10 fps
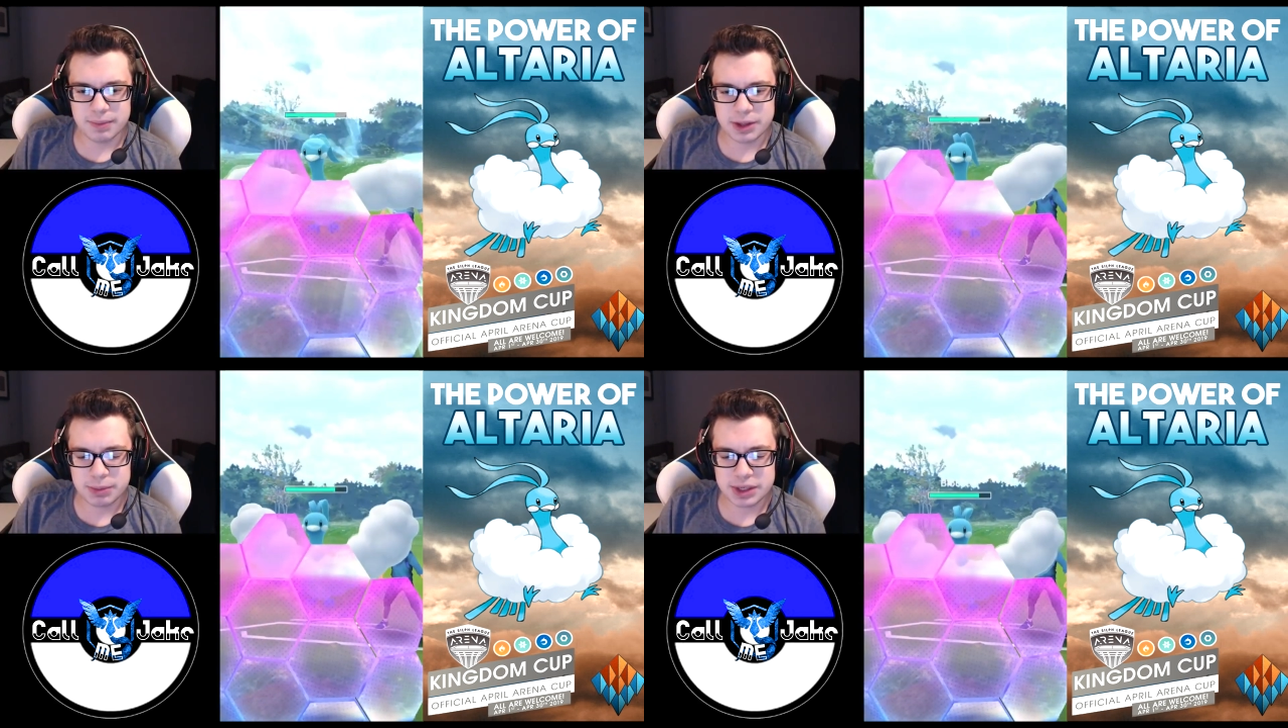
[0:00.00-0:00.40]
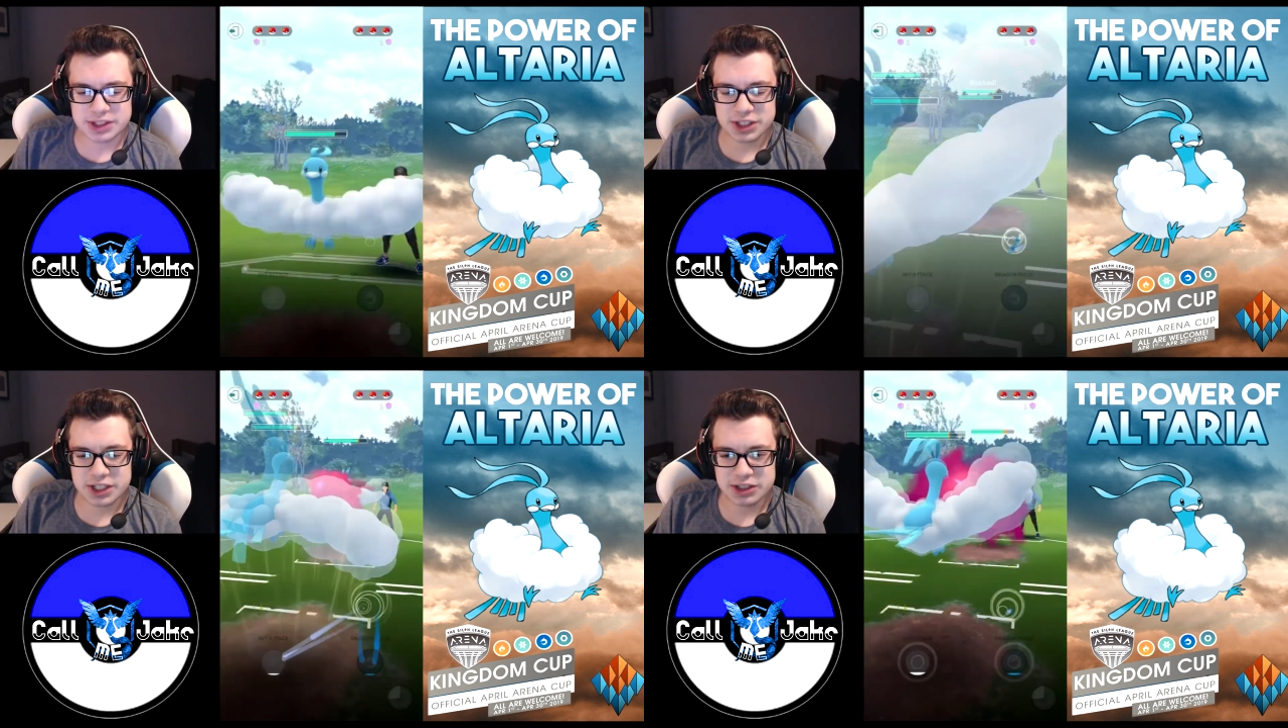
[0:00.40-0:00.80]
He brings
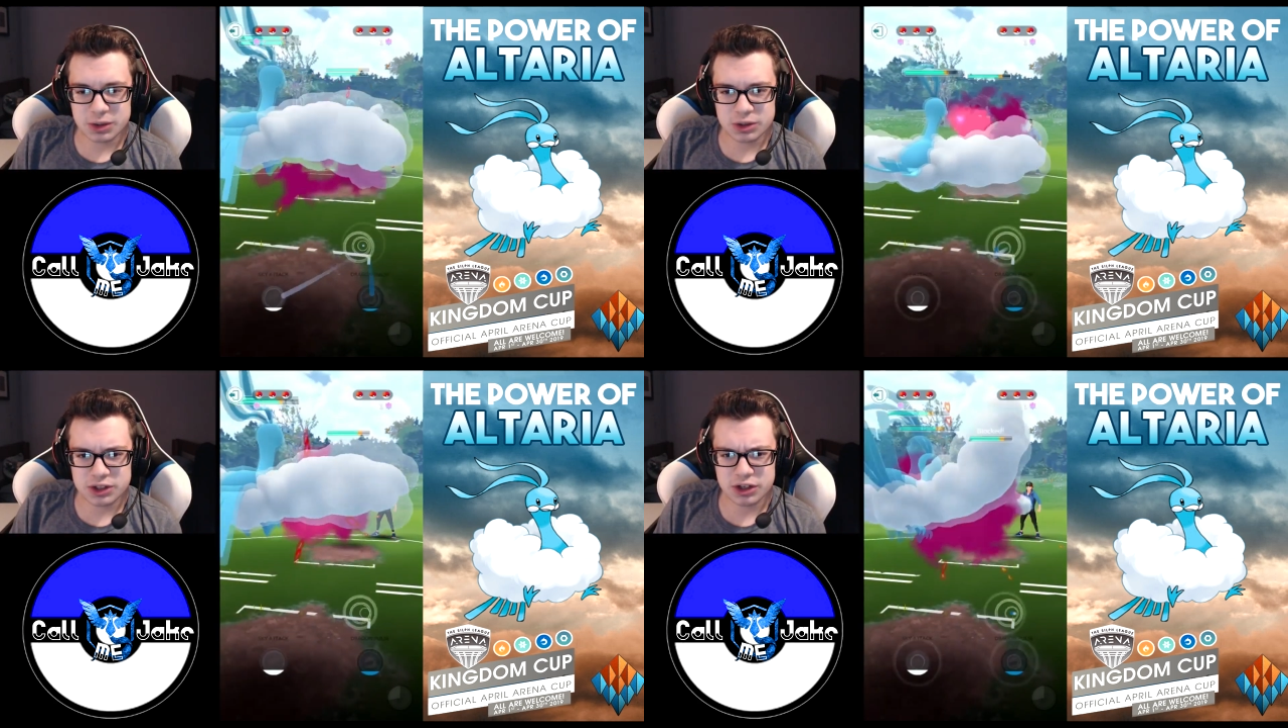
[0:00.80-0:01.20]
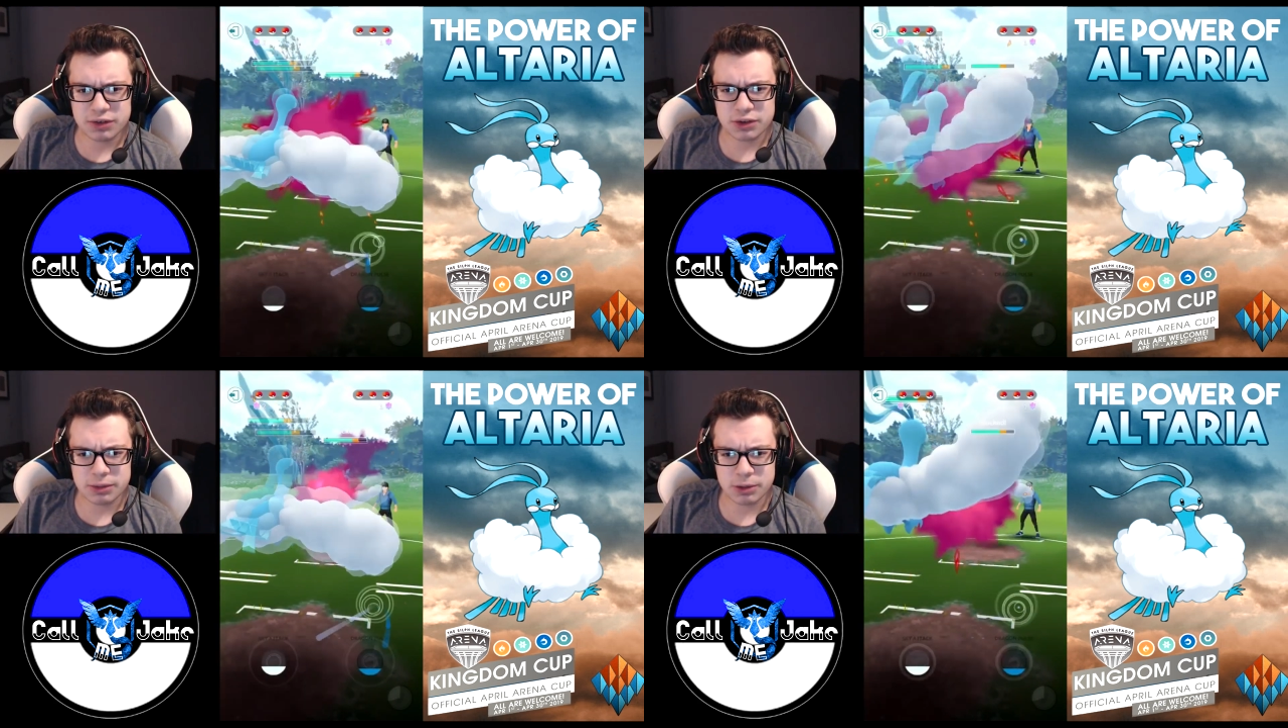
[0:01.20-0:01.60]
in his own Altaria
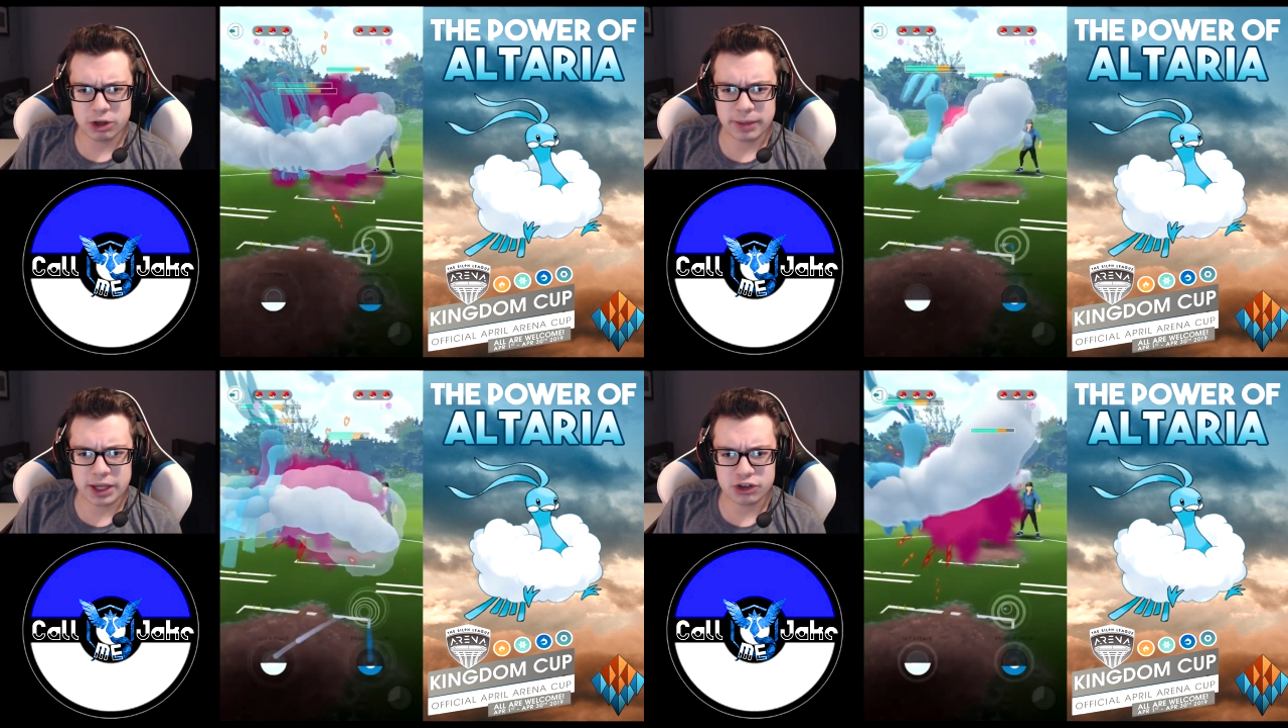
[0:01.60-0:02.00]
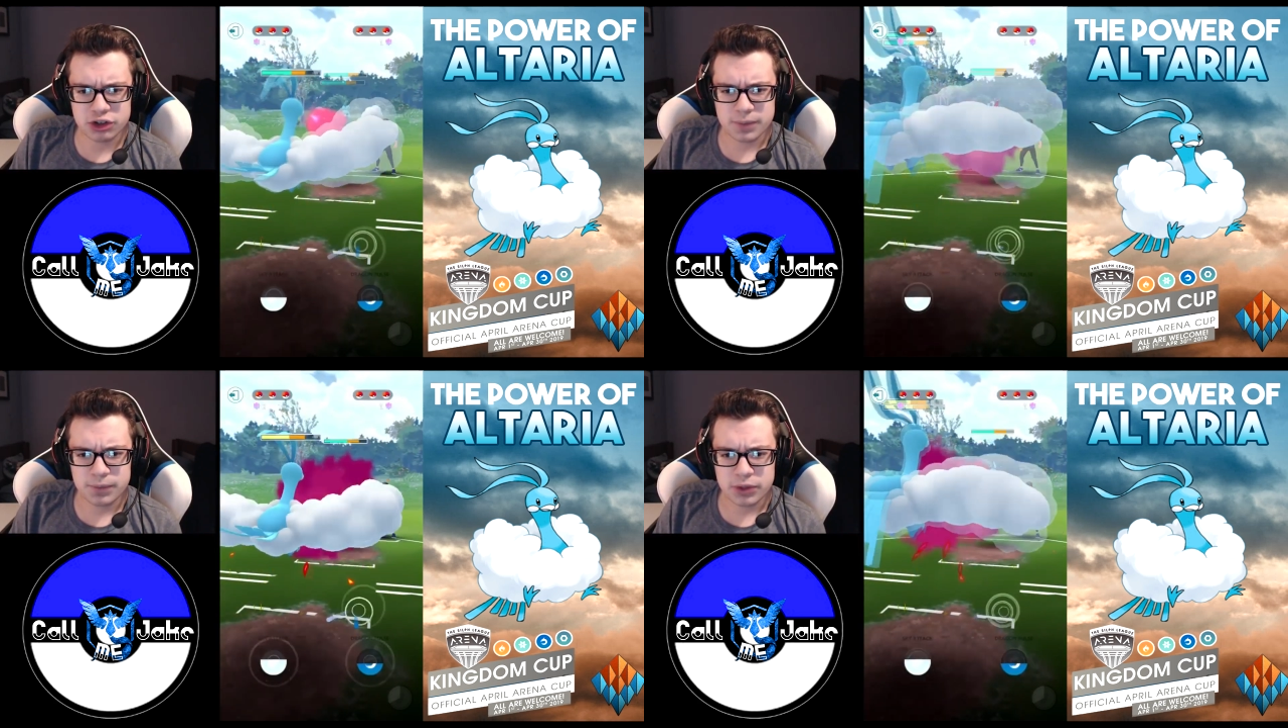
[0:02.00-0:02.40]
for the mirror match.
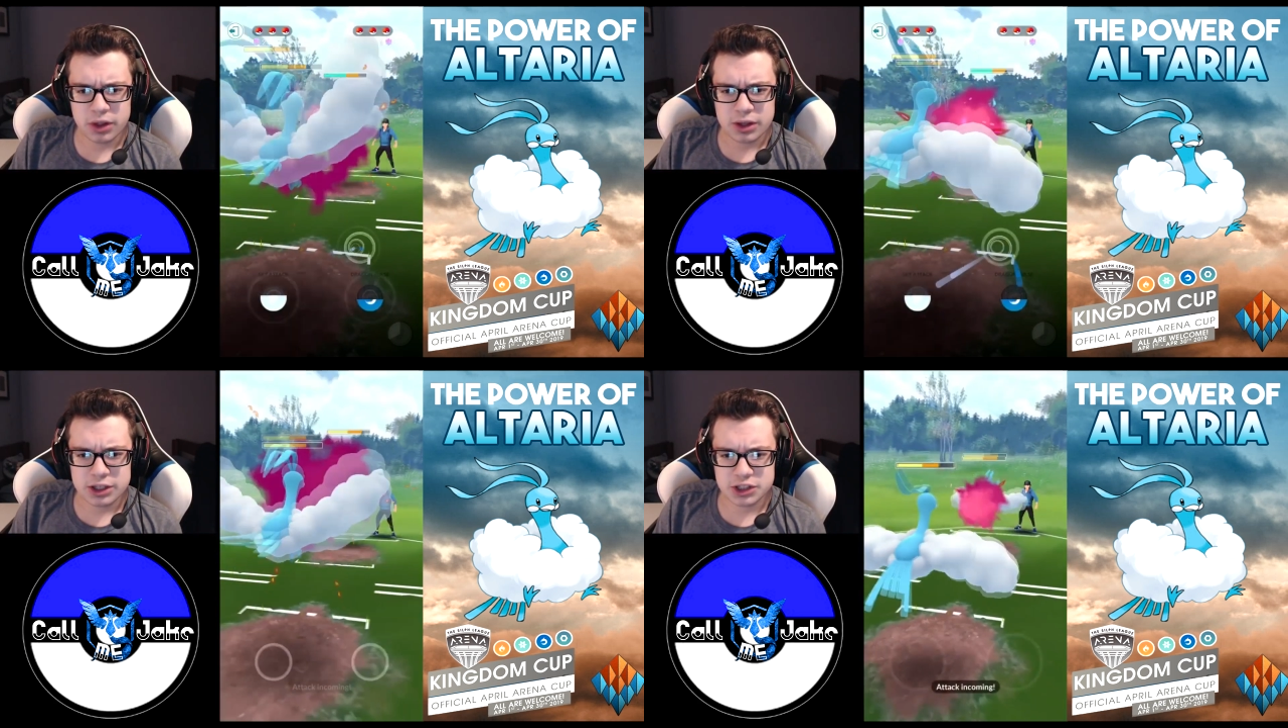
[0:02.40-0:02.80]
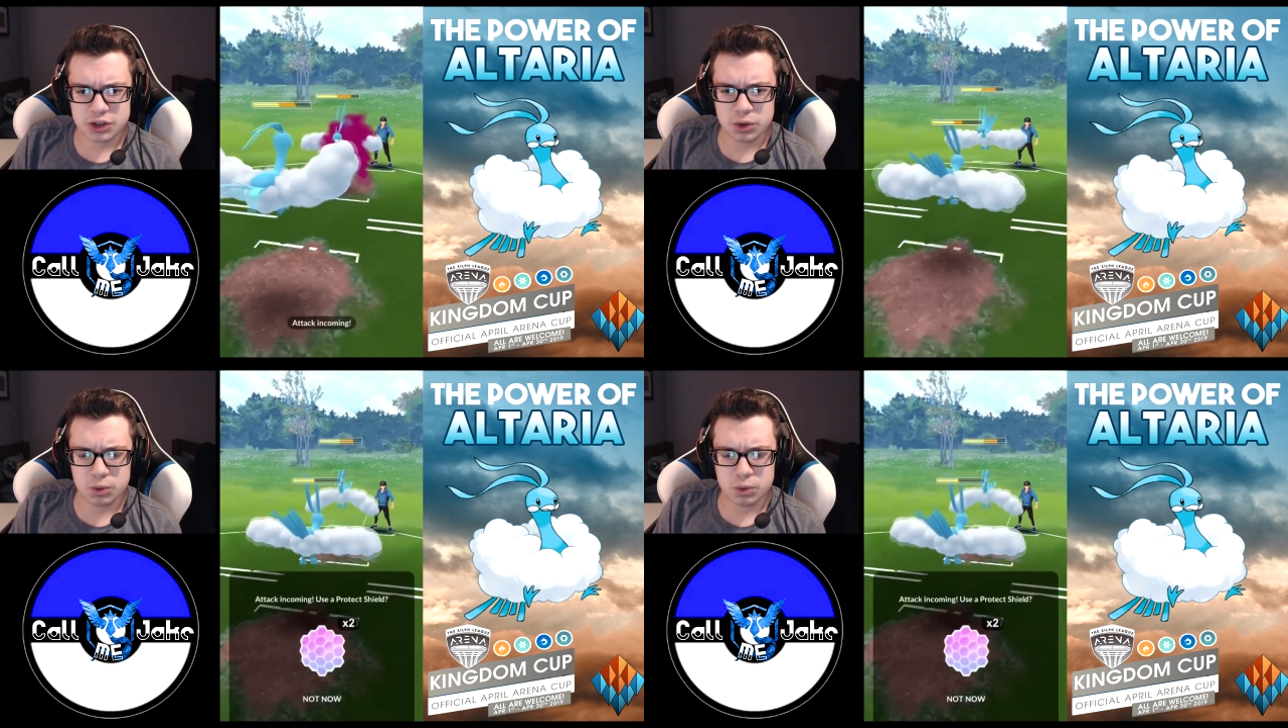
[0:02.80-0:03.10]
So